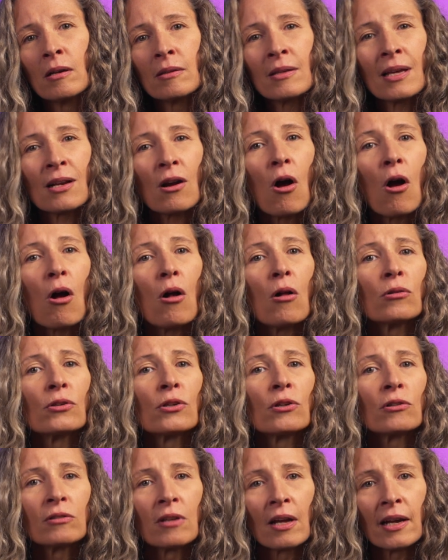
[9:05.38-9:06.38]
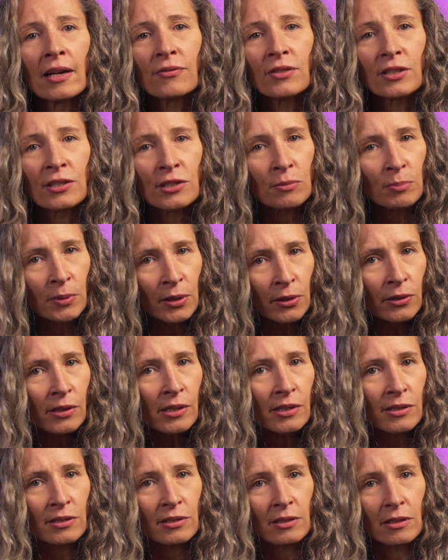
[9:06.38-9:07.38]
that all your life
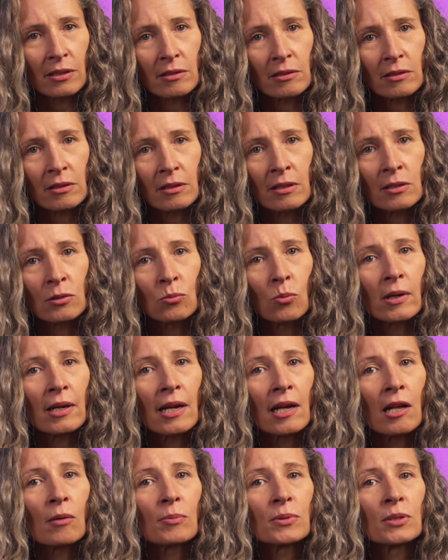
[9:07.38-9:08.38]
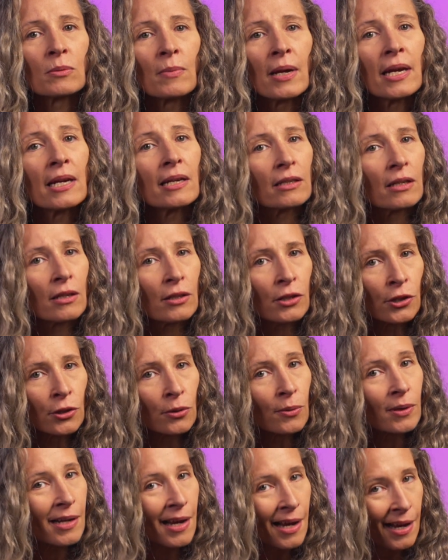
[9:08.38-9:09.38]
experiences is what helps make
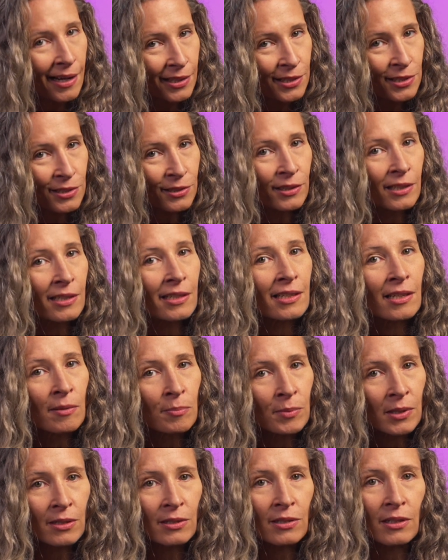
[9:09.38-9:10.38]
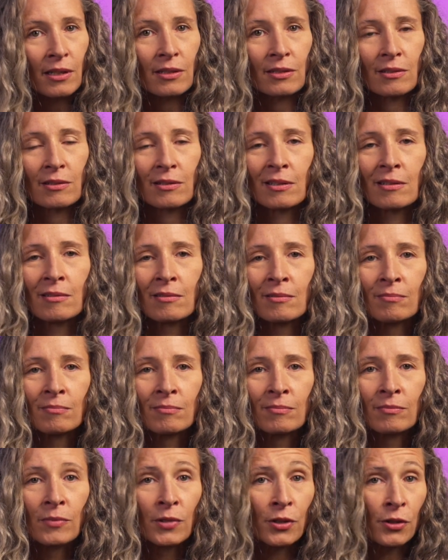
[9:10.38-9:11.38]
you an excellent hypnotist.
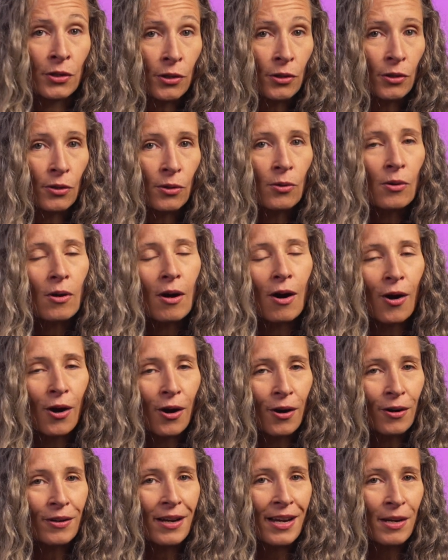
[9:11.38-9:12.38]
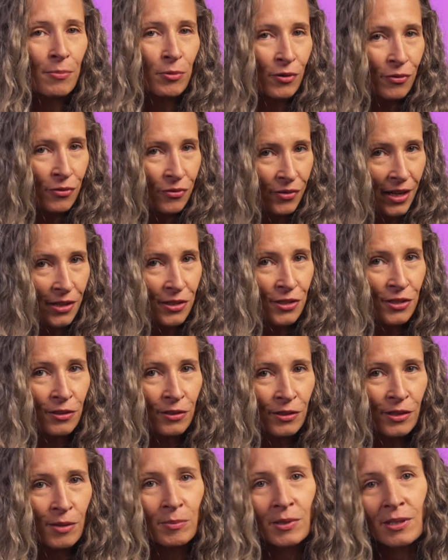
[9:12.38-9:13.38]
You are a
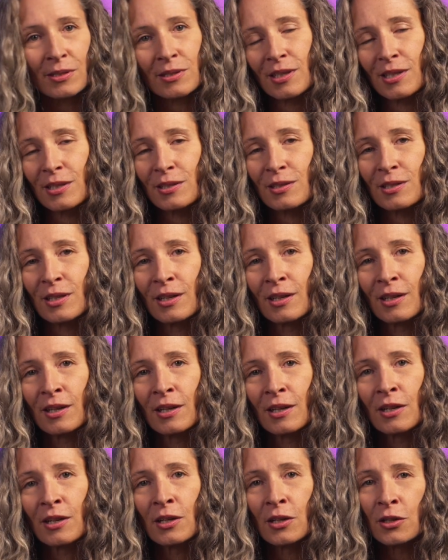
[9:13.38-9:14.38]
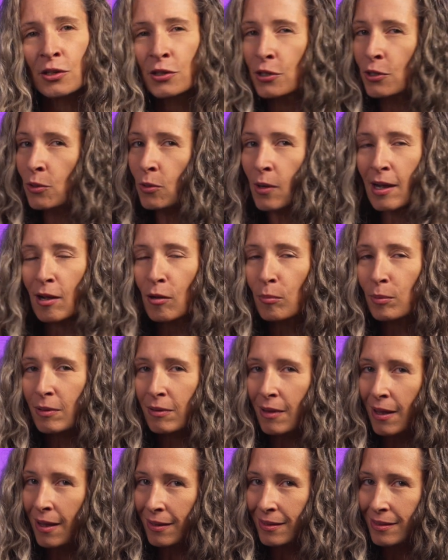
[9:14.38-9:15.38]
professional hypnotist. You help
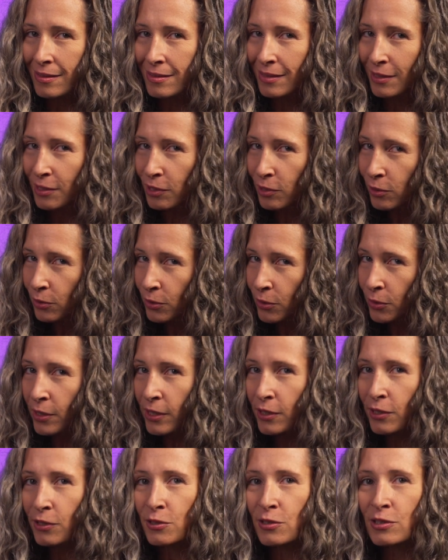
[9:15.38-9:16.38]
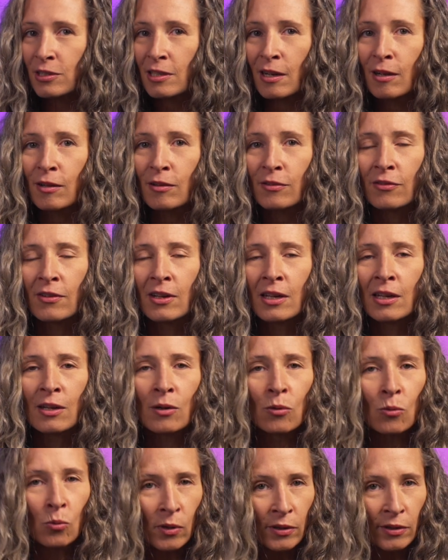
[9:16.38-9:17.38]
clients, including yourself,
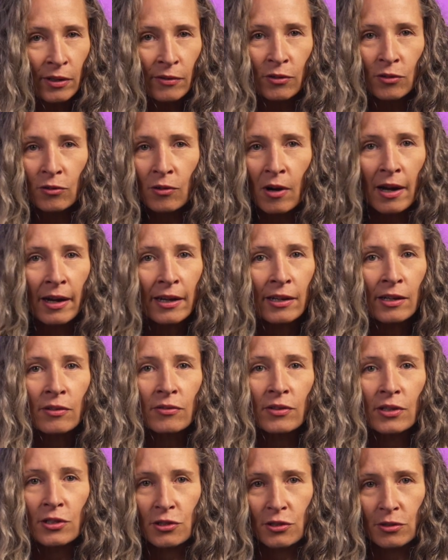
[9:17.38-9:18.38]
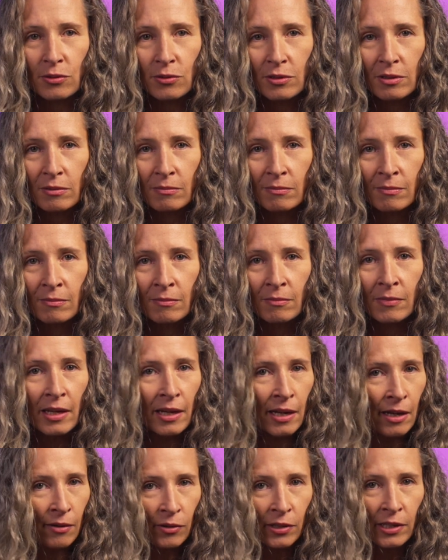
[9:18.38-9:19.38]
with a variety of issues
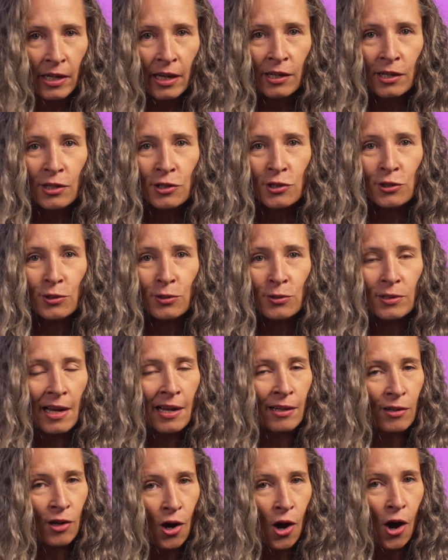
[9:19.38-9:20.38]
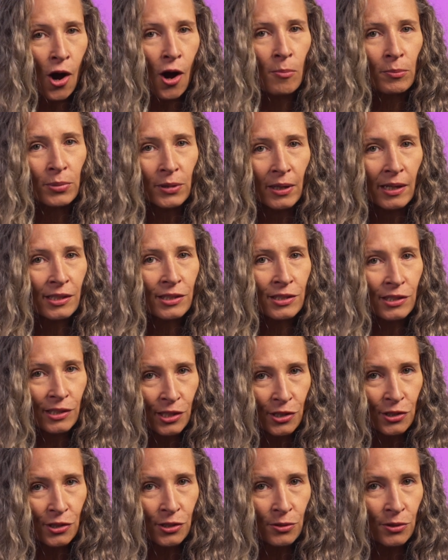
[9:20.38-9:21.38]
everyday issues and complex
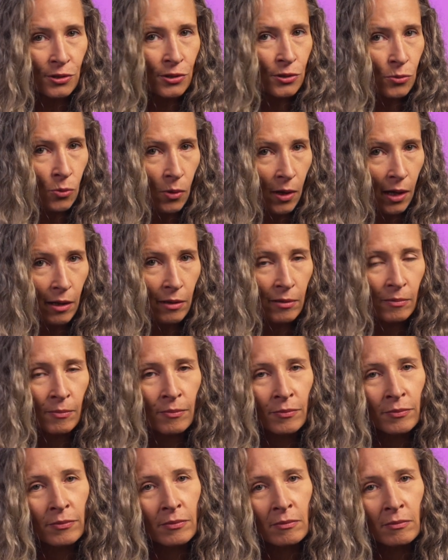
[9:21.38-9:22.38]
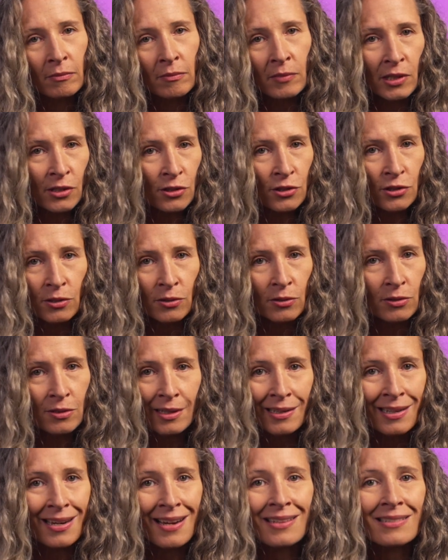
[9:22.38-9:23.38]
issues as well. Issues
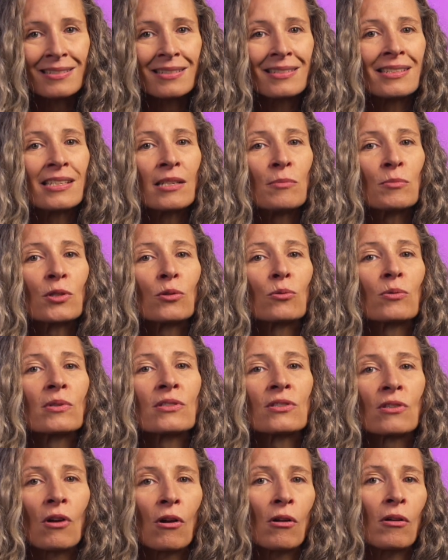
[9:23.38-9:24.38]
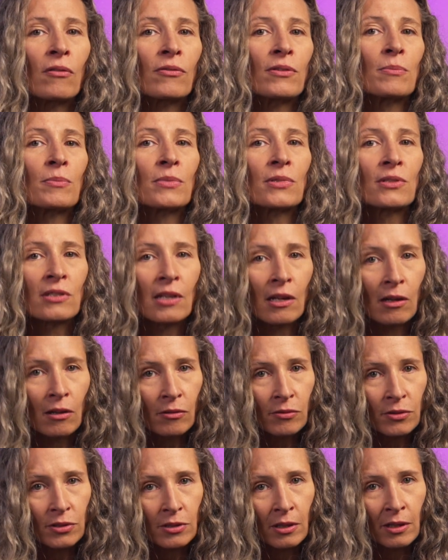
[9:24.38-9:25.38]
they can't seem to resolve
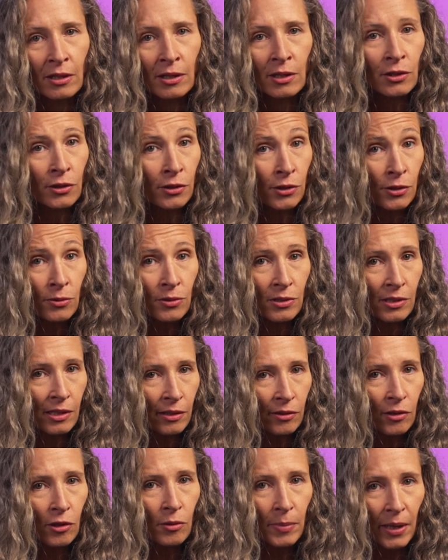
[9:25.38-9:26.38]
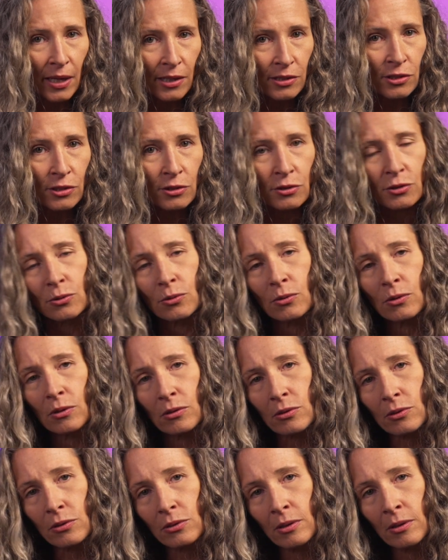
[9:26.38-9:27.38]
themselves using their best
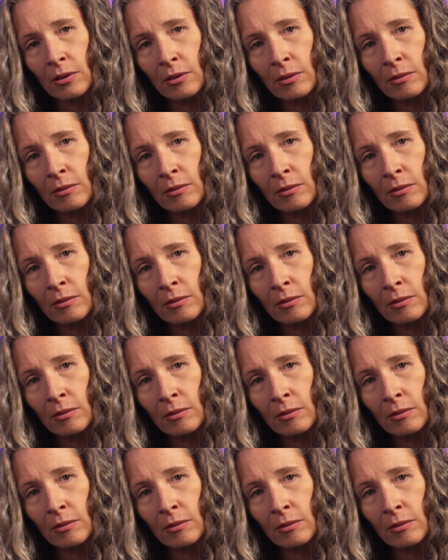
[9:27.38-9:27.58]
tools.